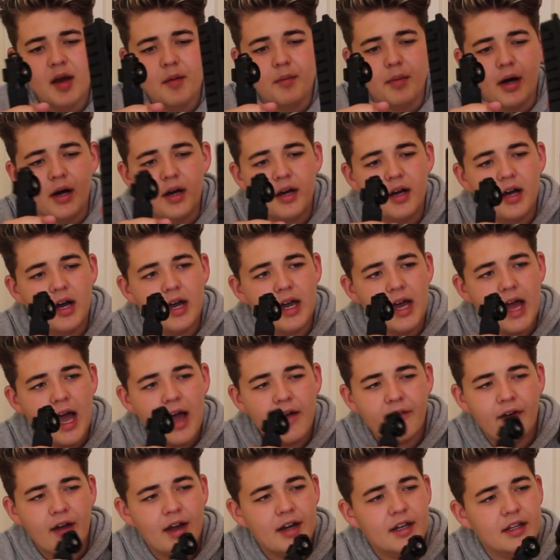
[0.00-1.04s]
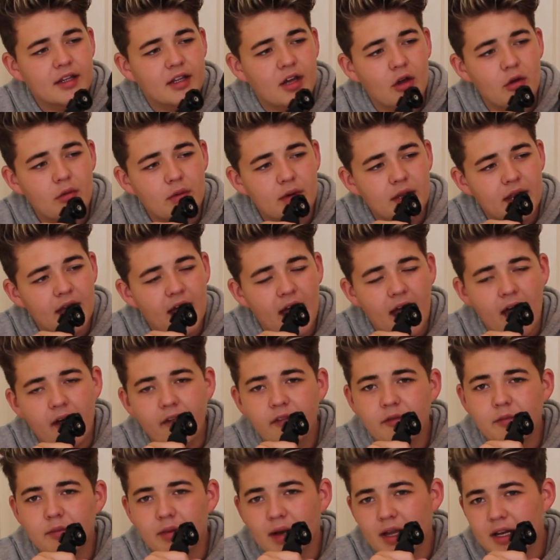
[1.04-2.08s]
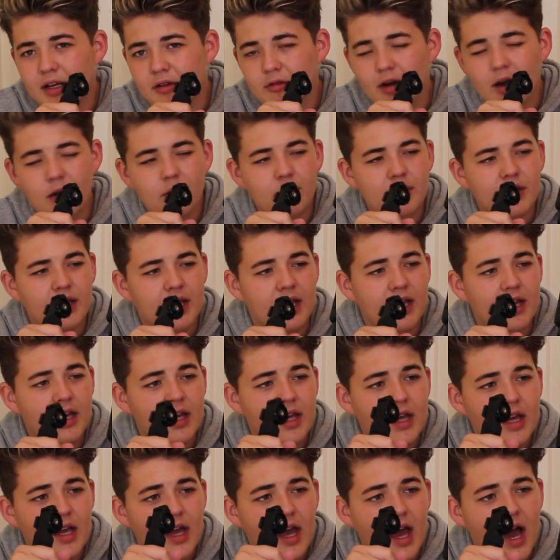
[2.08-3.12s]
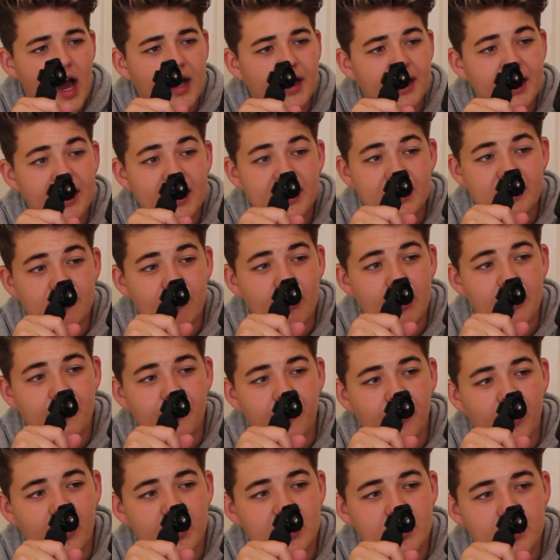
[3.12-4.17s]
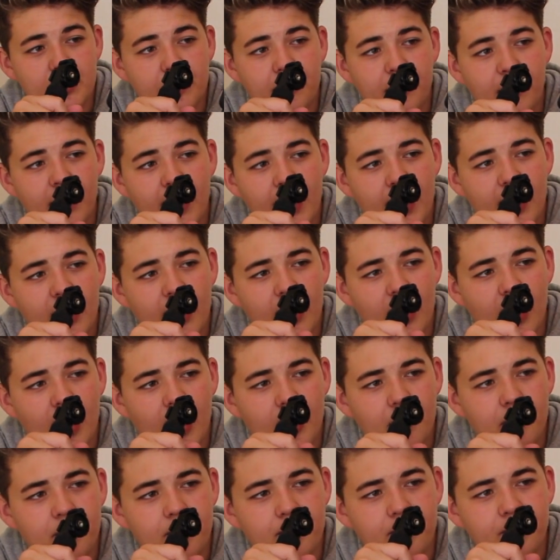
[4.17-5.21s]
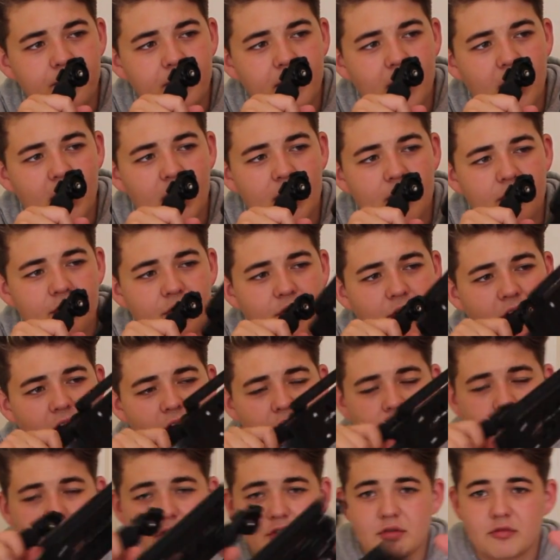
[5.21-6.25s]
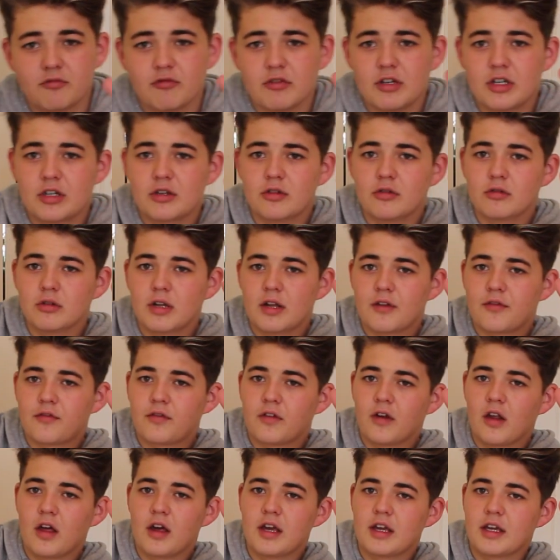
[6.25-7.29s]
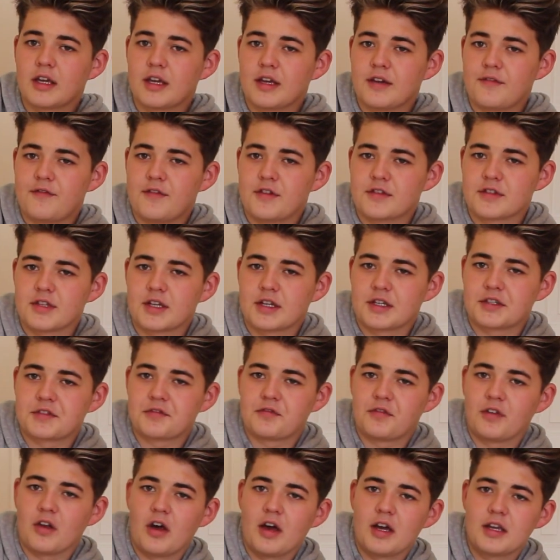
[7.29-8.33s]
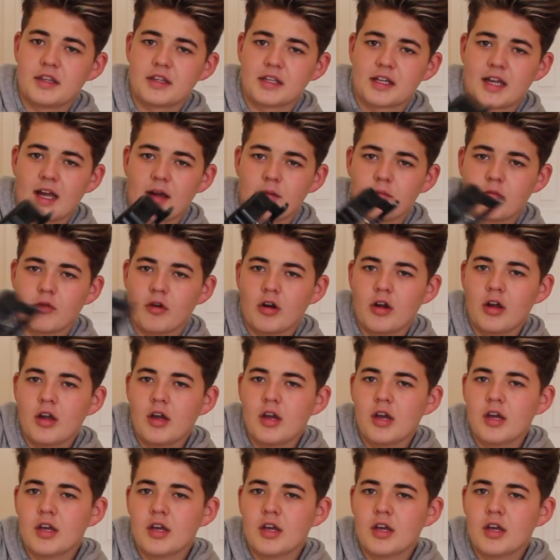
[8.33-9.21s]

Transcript: But I have had a go with it. I have played around with it, and it is great fun. To be fair, I've got some really cool like flying. It feels like it's flying the camera.